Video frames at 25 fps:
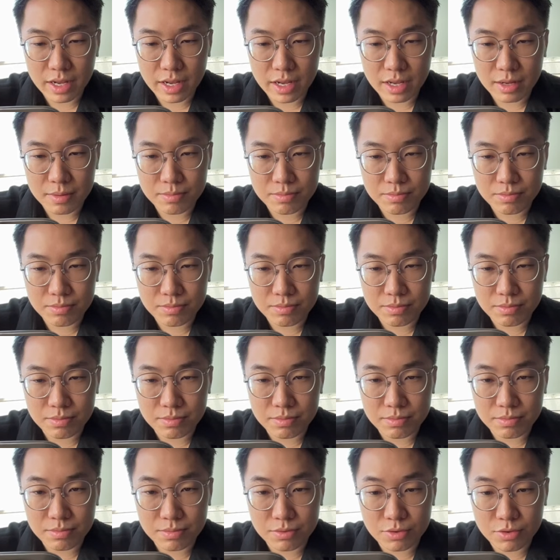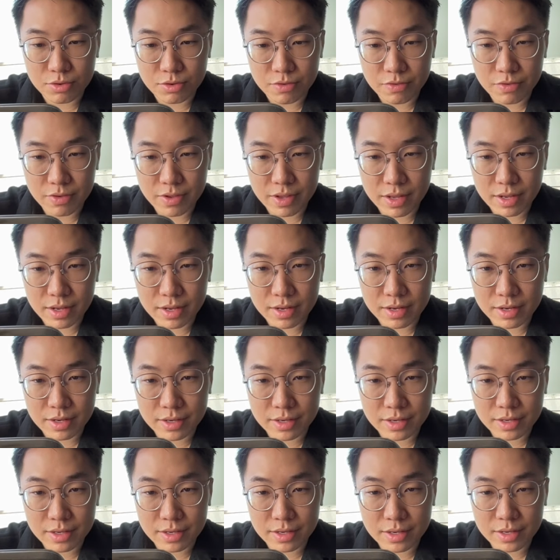a proof
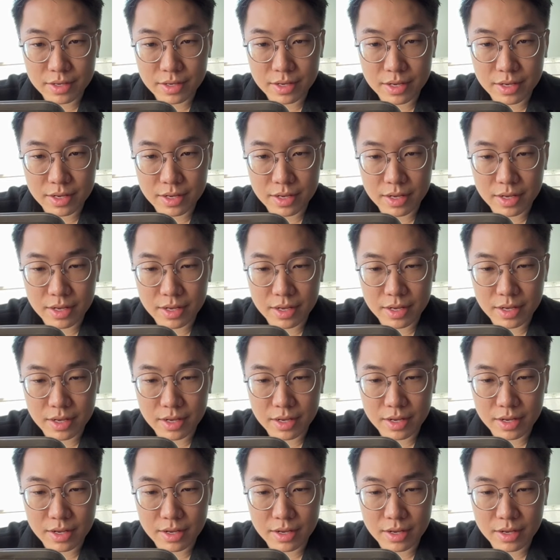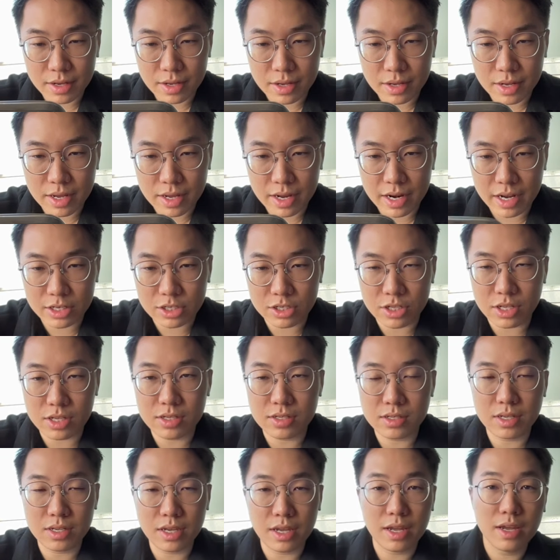here. You can
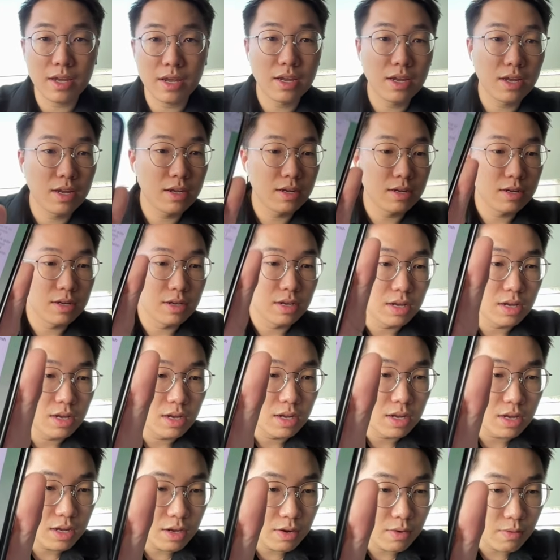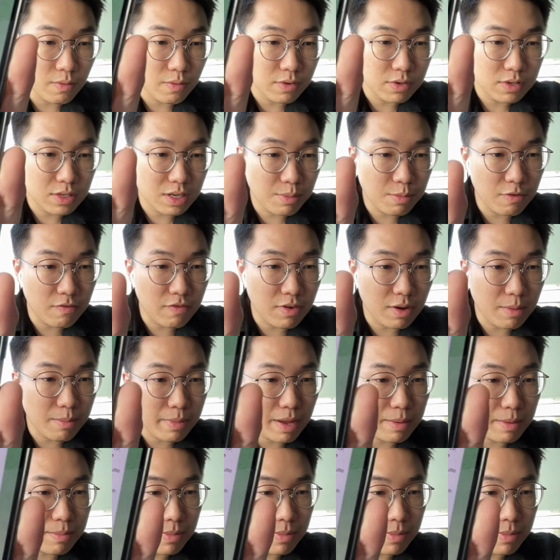actually see some of our